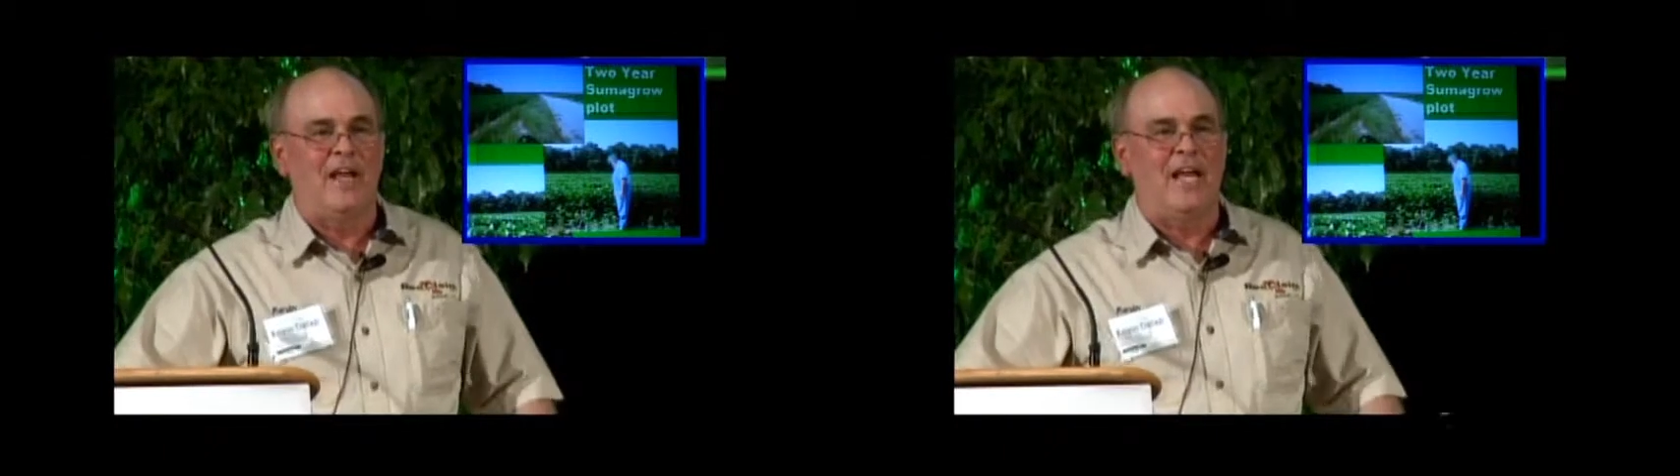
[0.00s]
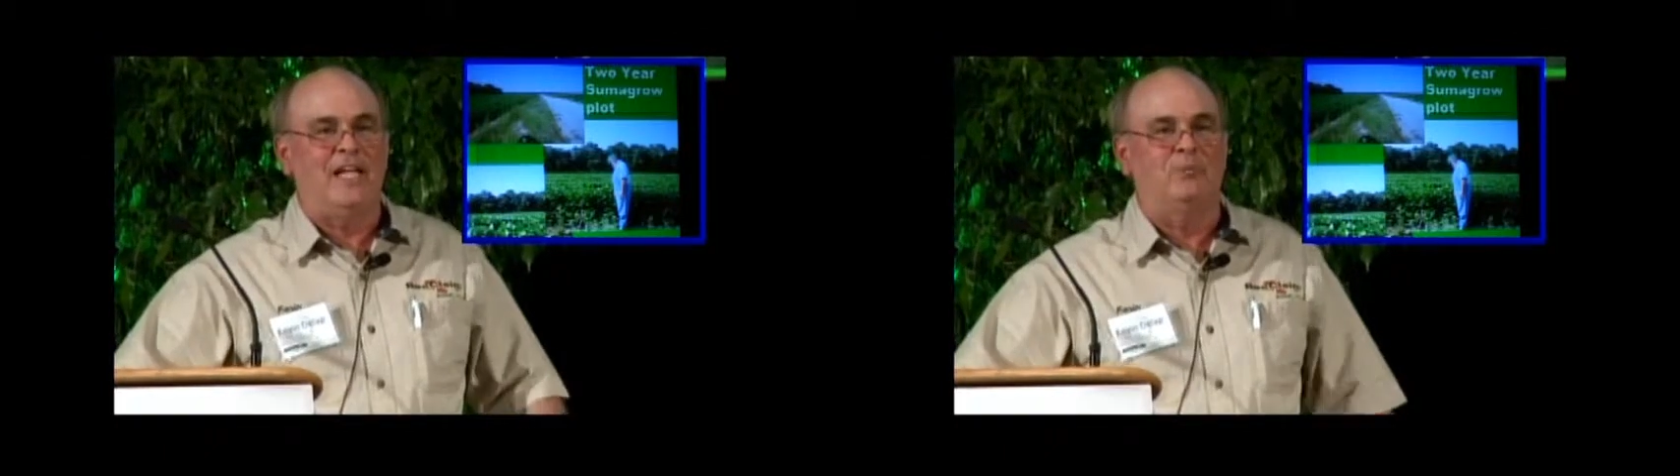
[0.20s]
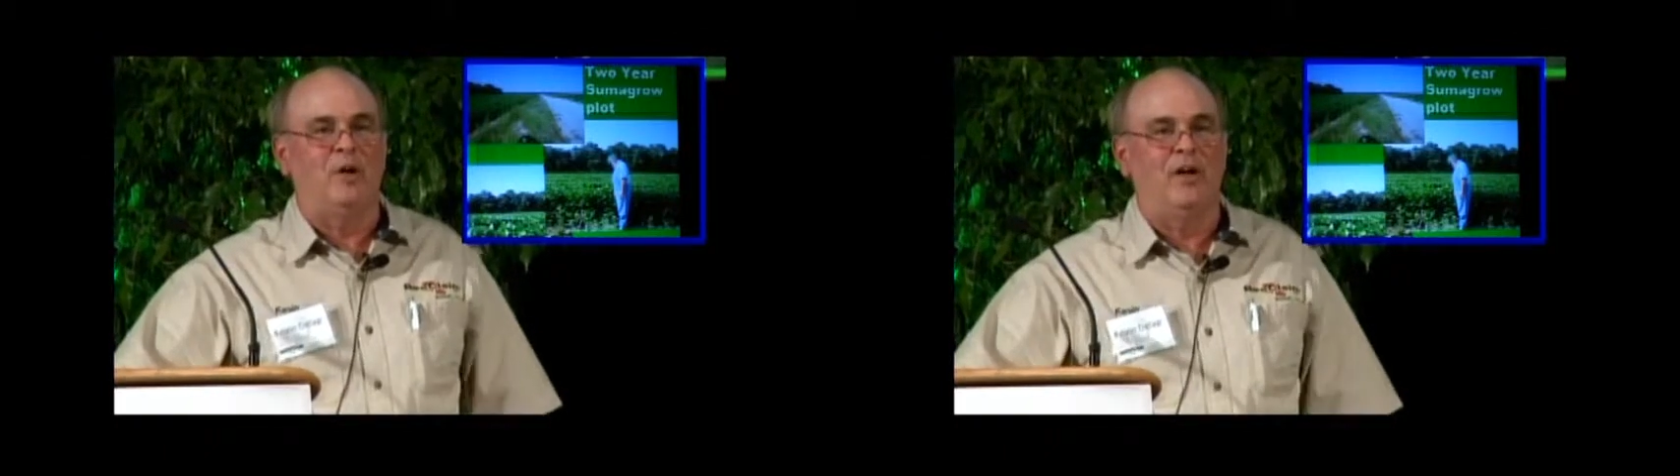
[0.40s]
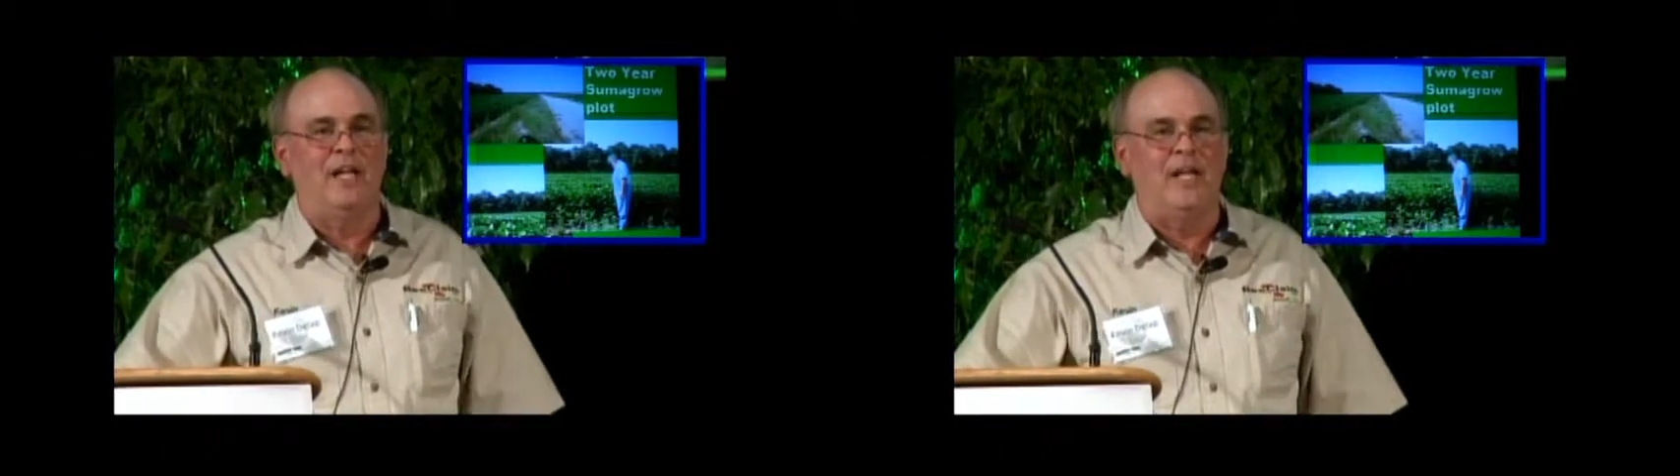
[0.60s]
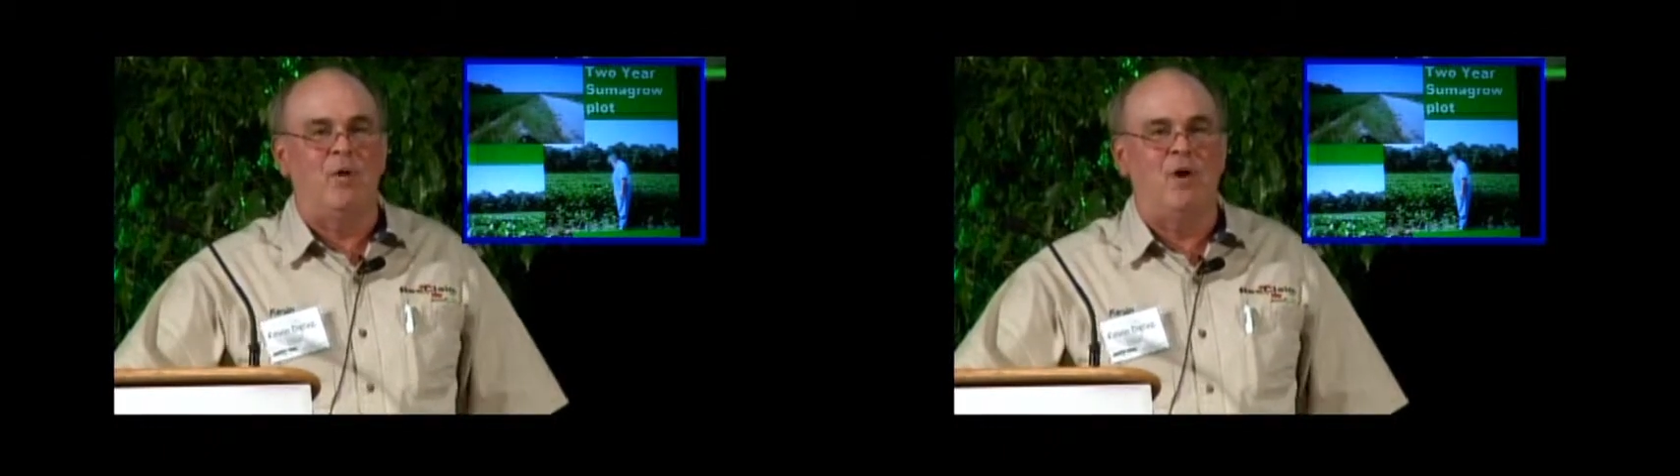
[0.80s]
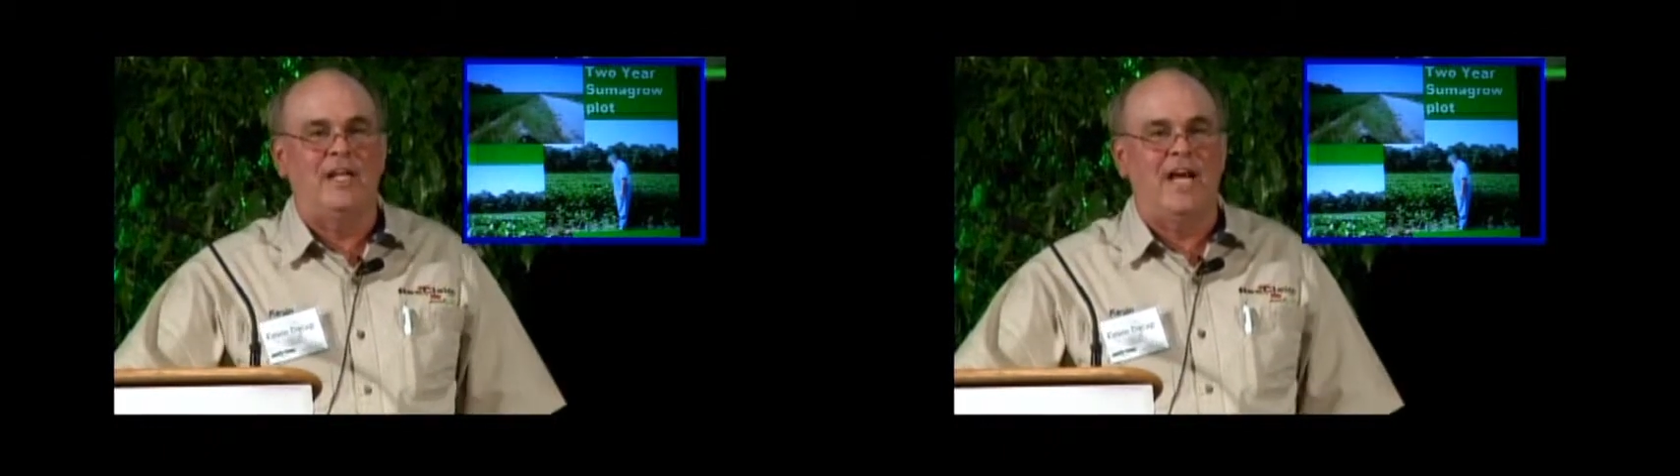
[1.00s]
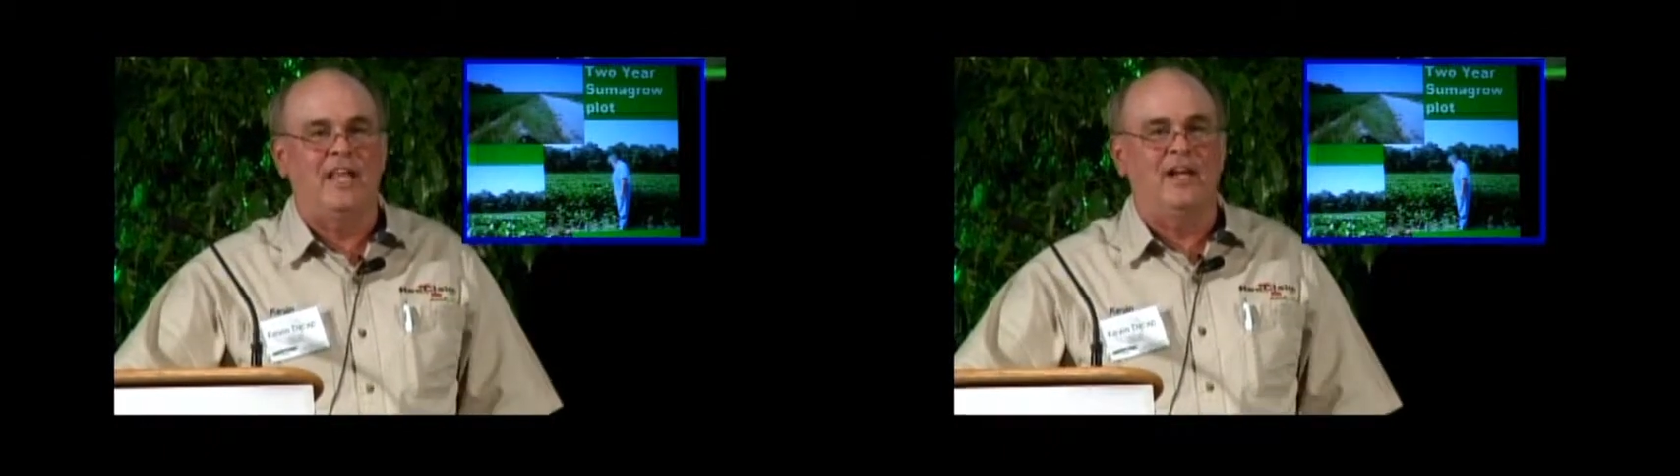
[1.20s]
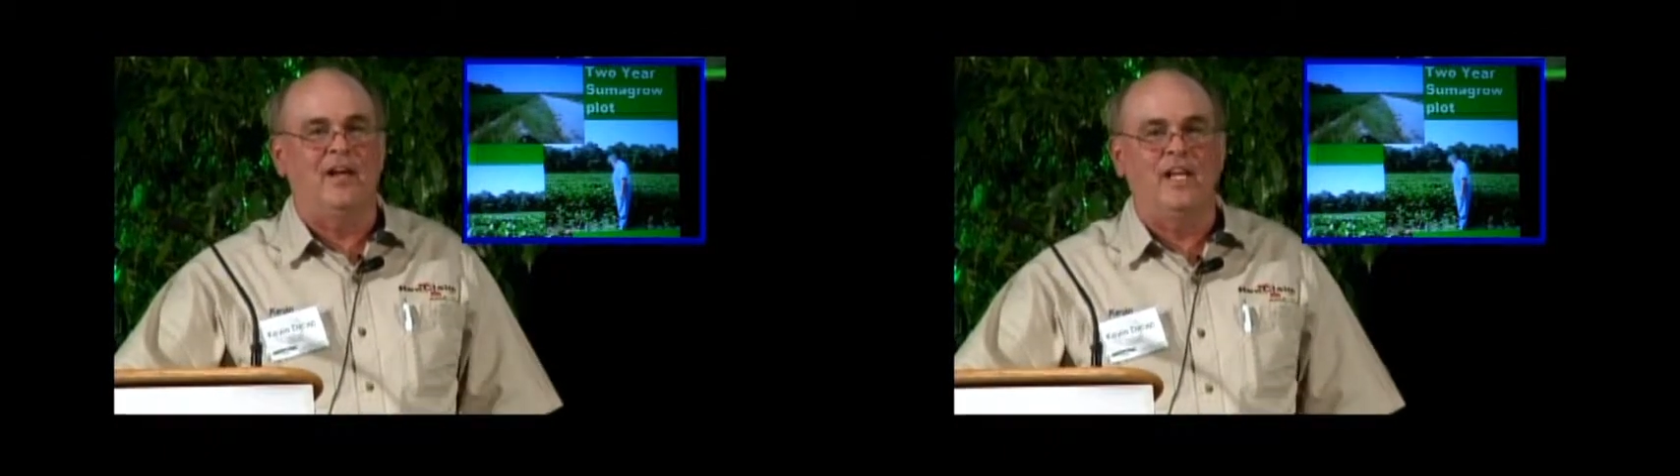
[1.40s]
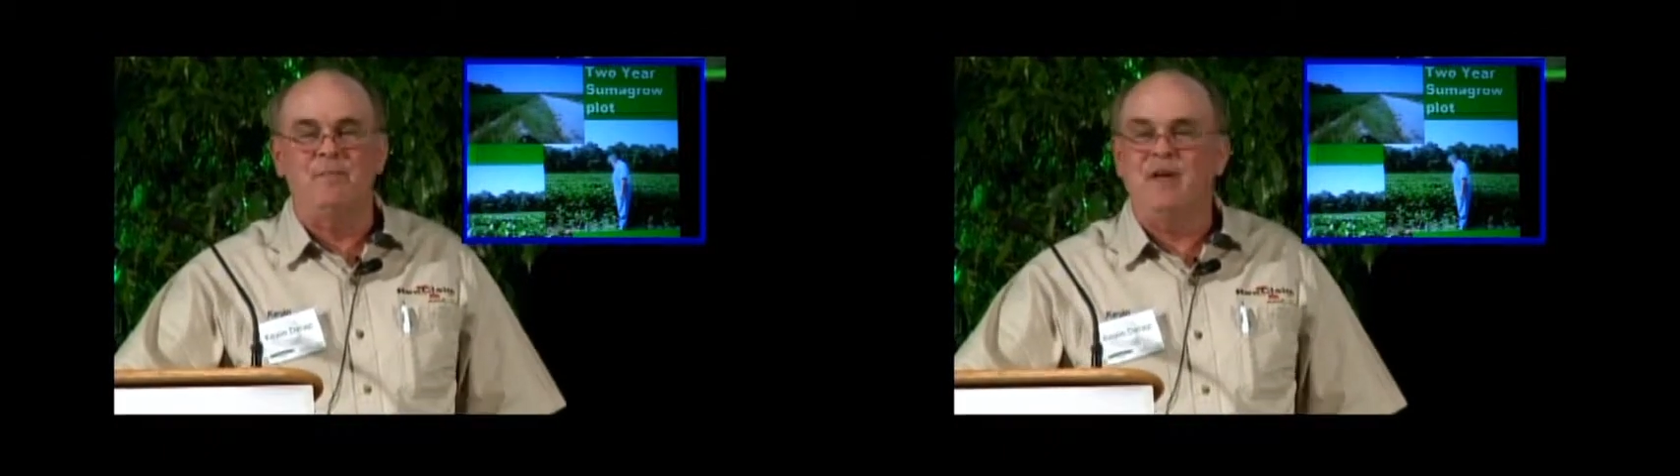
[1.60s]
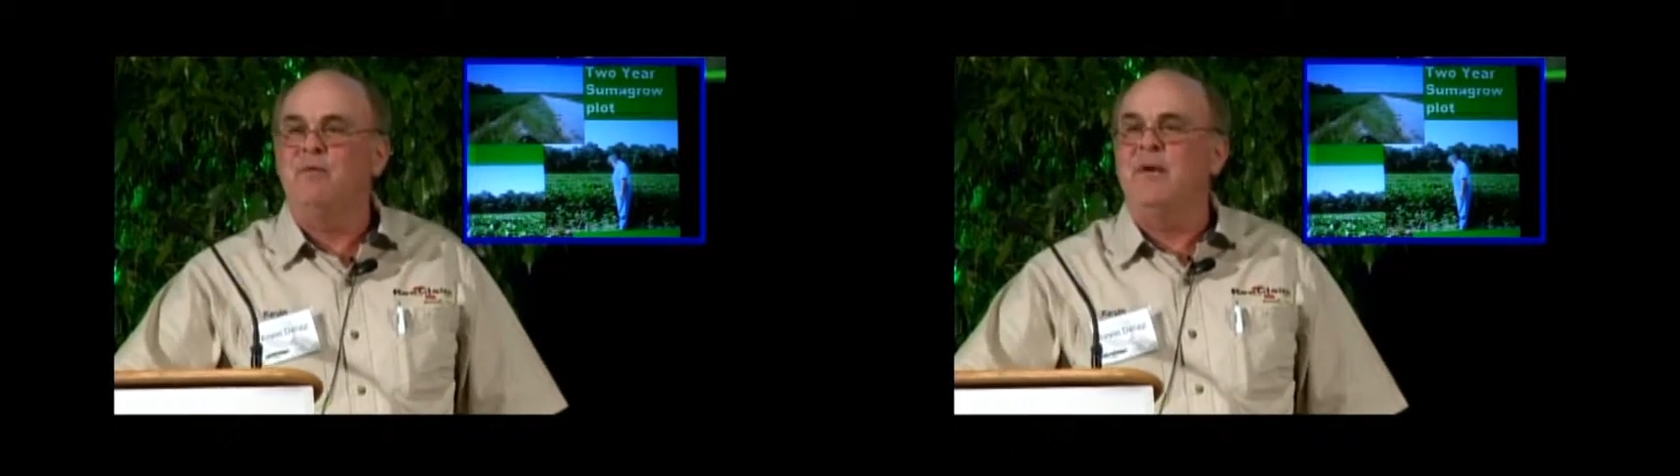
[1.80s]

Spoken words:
at Hattiesburg and he walked out there and he met